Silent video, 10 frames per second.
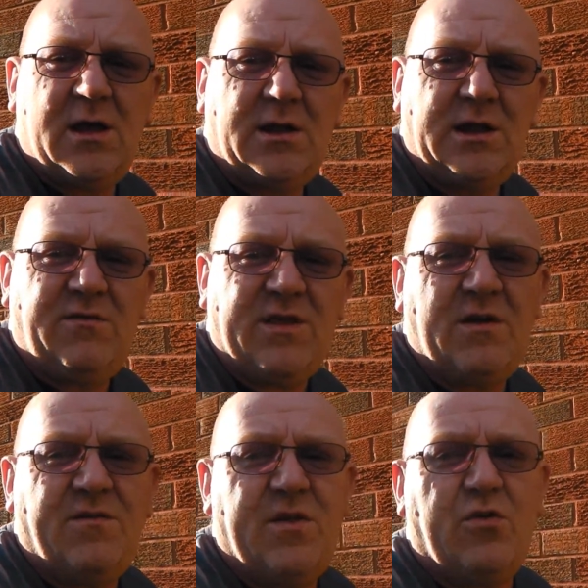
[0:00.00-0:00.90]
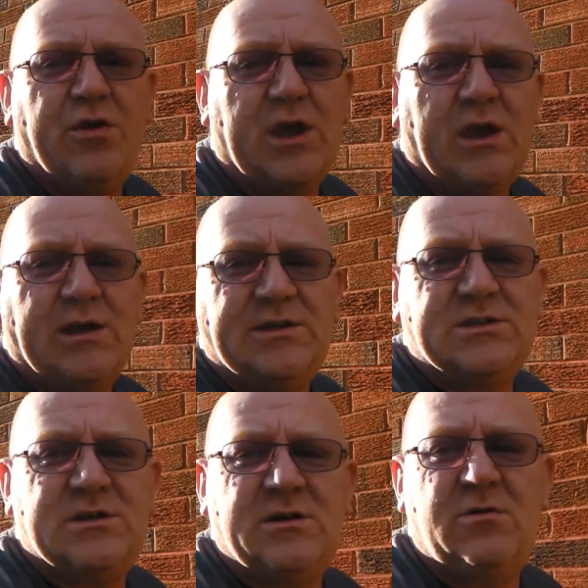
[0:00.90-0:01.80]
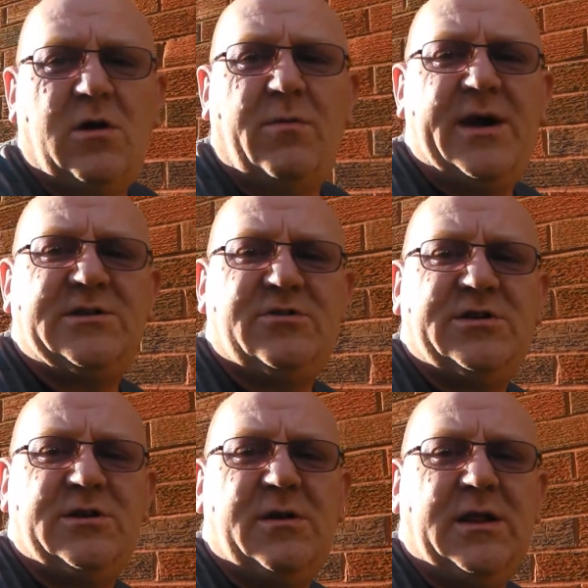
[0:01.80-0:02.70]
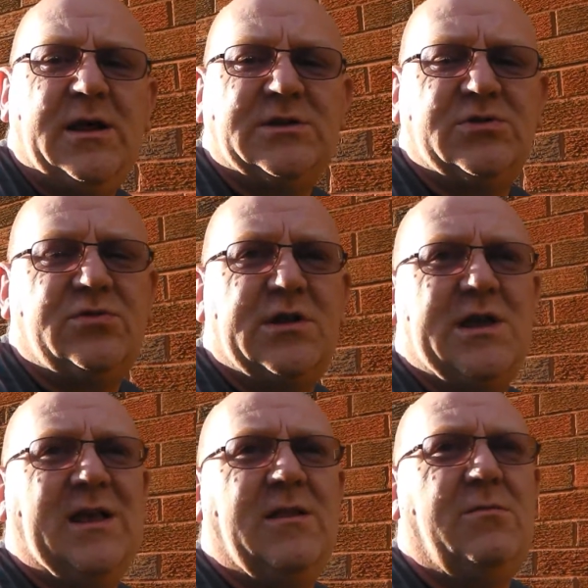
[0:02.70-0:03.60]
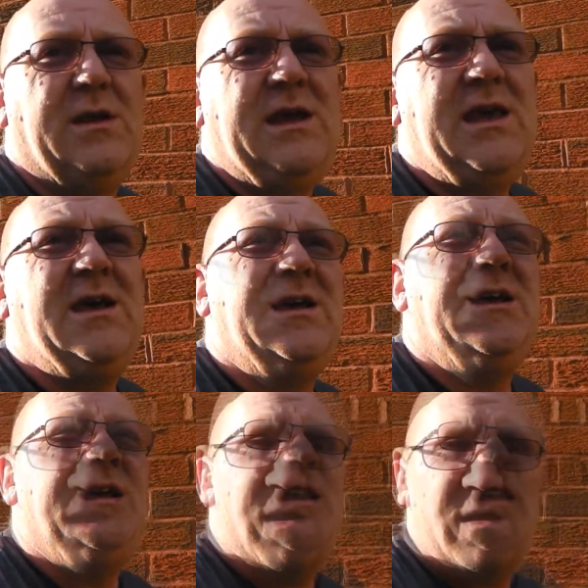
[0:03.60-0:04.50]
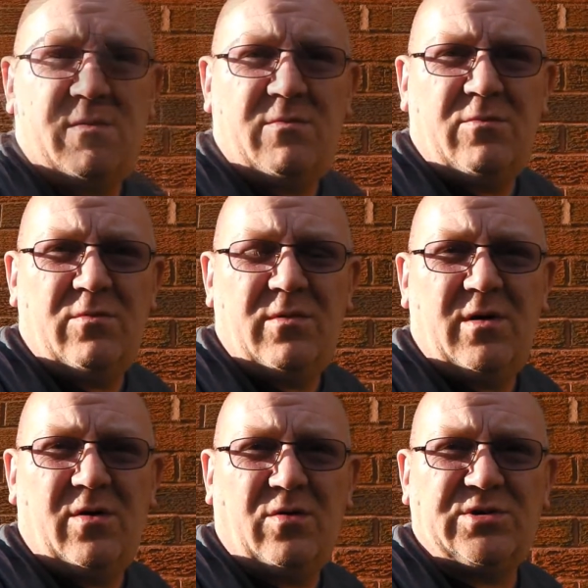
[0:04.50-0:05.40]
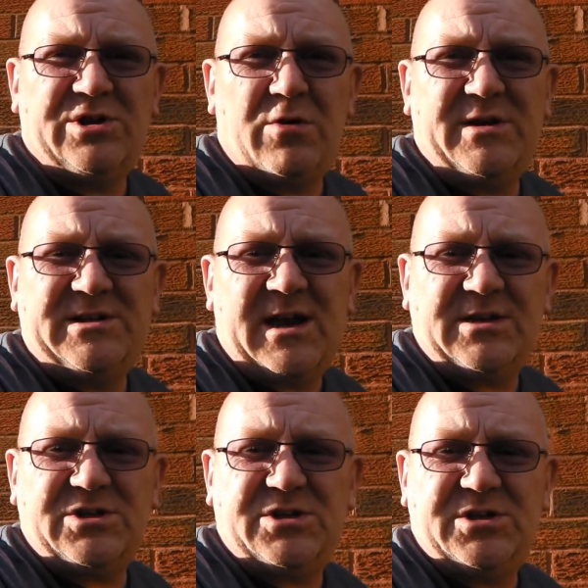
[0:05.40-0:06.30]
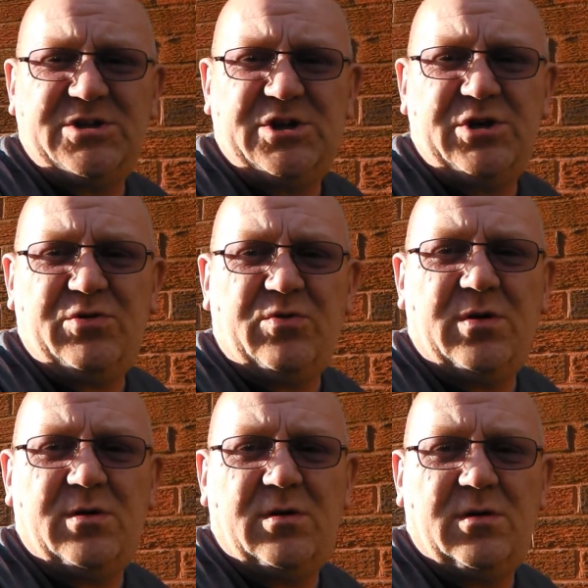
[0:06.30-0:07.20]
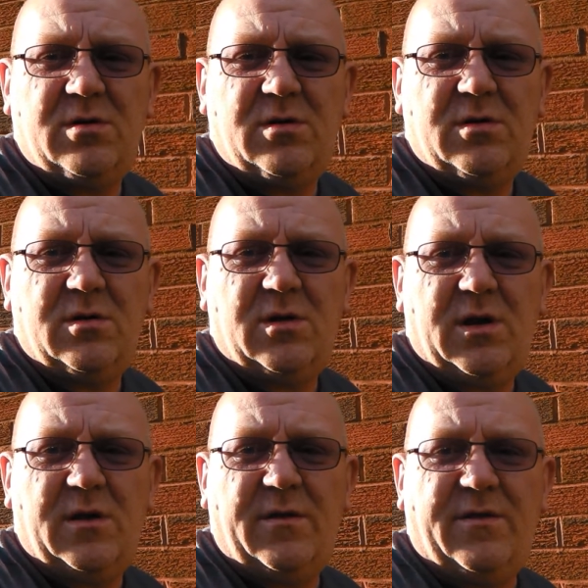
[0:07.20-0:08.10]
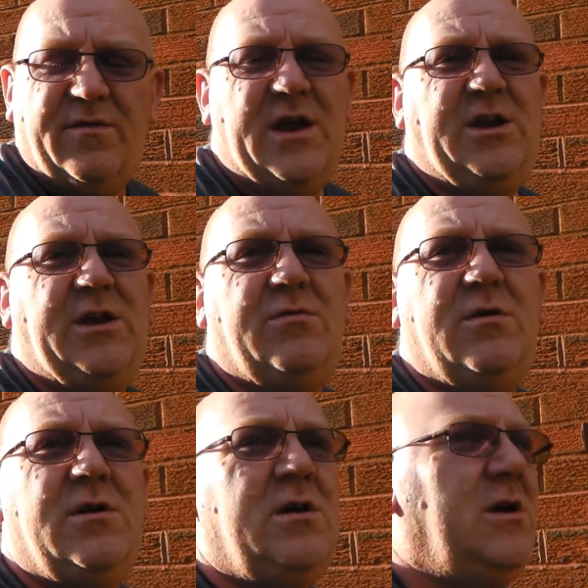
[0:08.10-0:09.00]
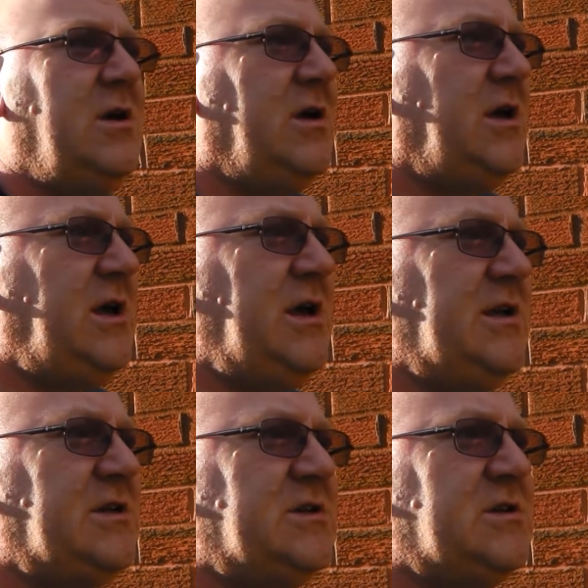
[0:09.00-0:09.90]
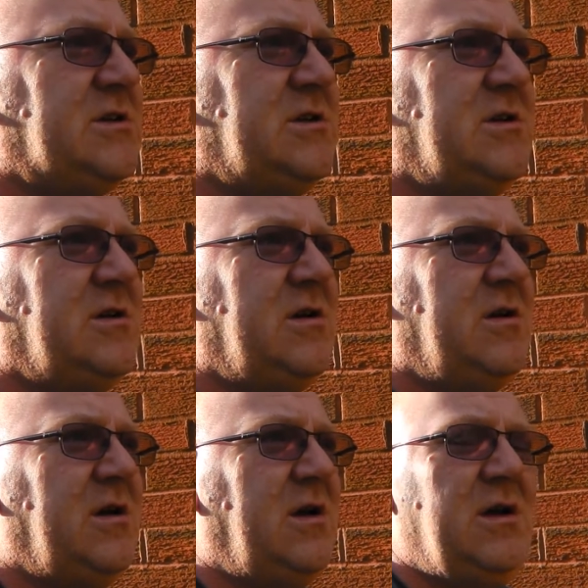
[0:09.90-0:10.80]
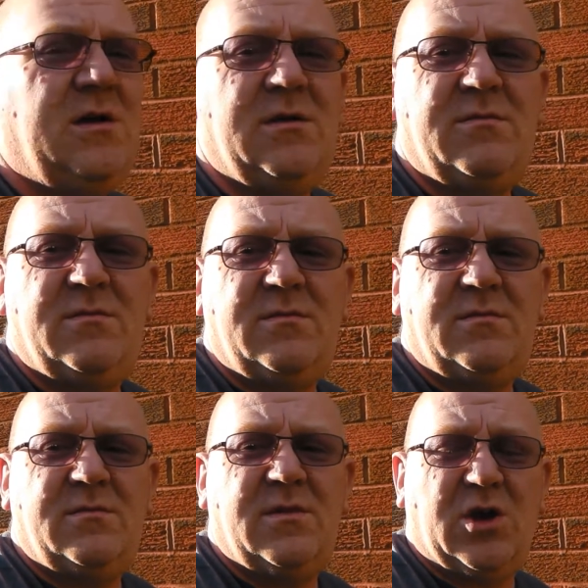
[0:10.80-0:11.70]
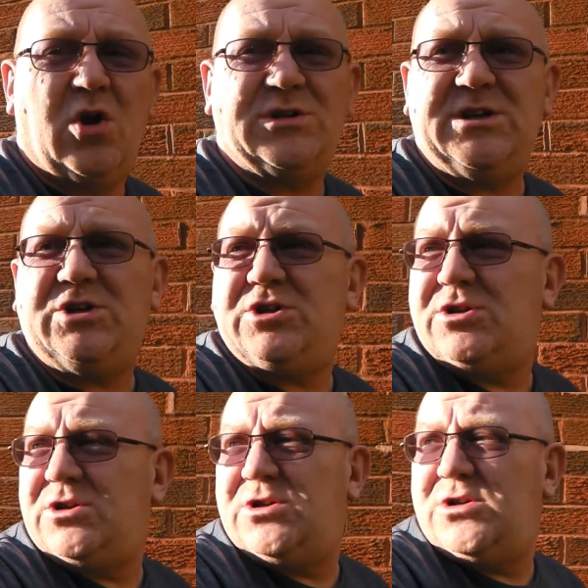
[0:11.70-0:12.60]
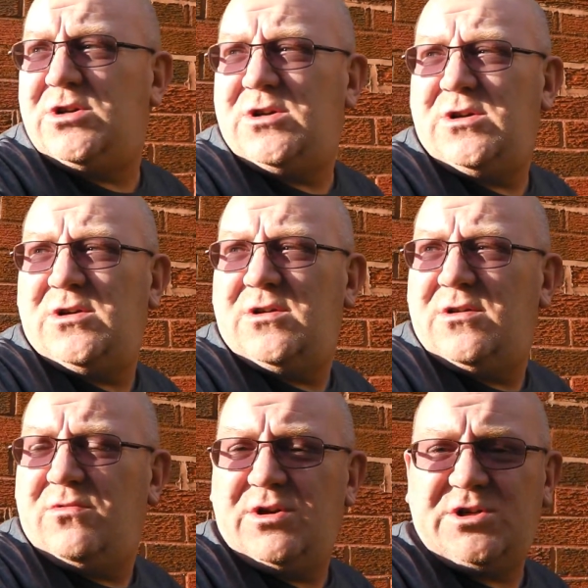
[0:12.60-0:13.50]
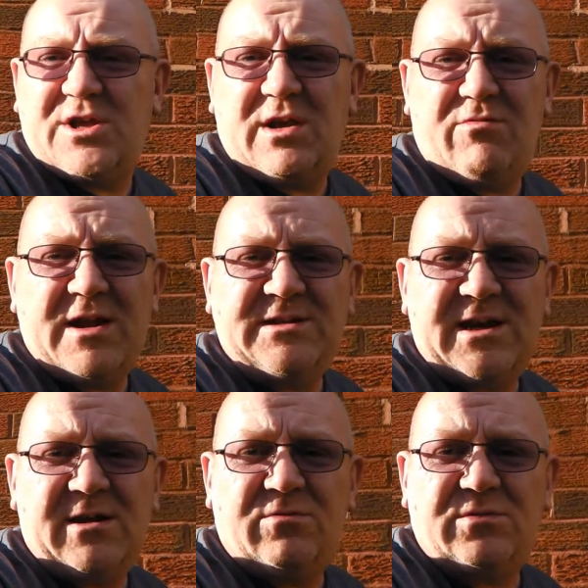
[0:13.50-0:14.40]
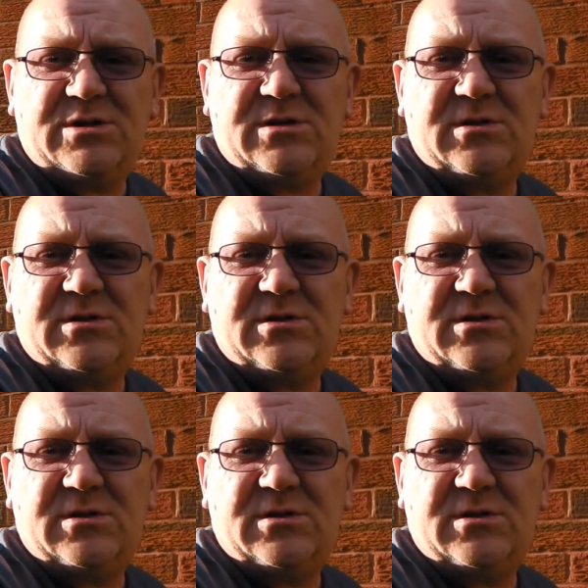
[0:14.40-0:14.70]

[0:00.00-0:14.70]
Leave that for the other guys who are better at doing that sort of thing than me. Also attached to the venue is a cottage which they rent out